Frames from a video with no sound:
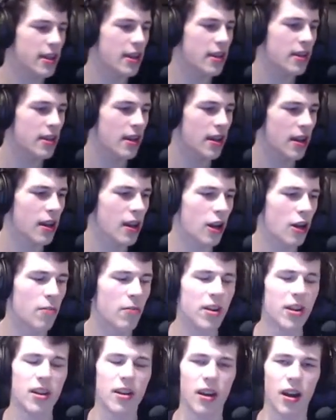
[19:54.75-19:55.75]
in the
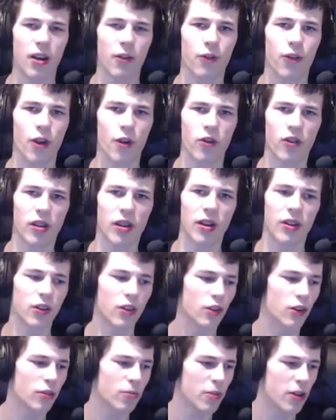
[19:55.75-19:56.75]
iPhone to
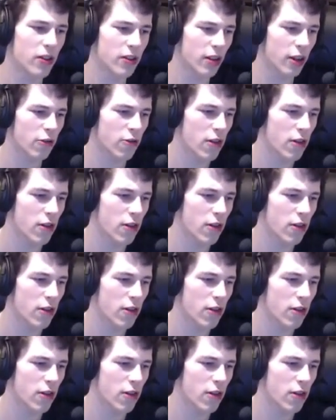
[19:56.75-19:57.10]
listen to music,